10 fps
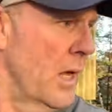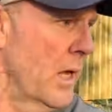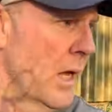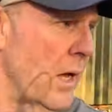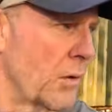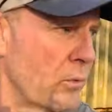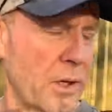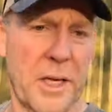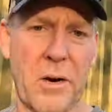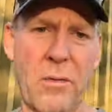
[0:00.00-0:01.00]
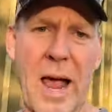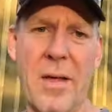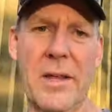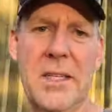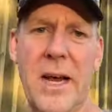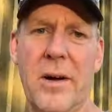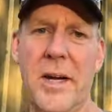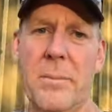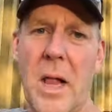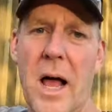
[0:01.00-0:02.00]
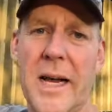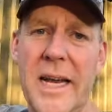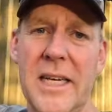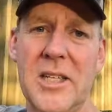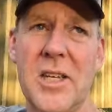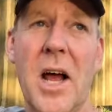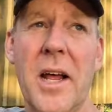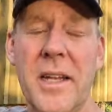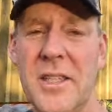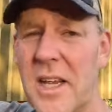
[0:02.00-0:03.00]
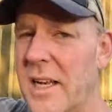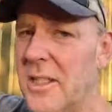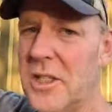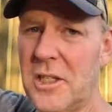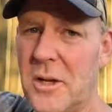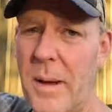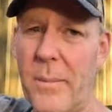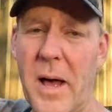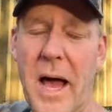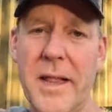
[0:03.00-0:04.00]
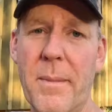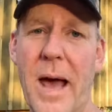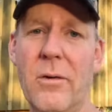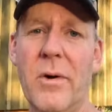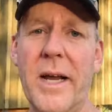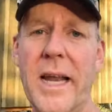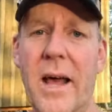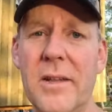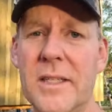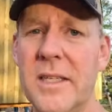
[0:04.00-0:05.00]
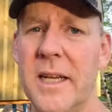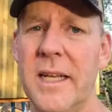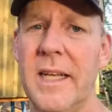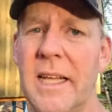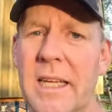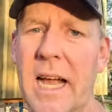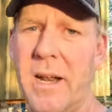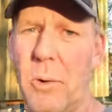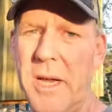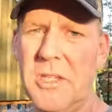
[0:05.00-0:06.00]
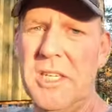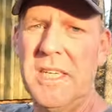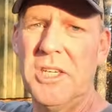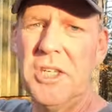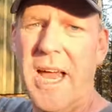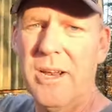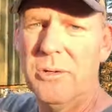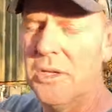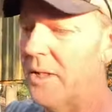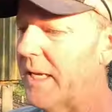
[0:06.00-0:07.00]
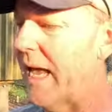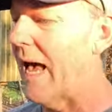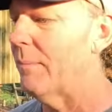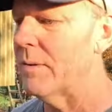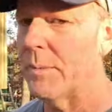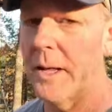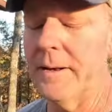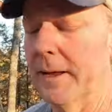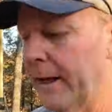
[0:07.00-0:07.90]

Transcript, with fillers: uh, really around this area to block any sun. The sun is just about behind the mountain right now. That's kind of why you're seeing the shadows on the cabin, but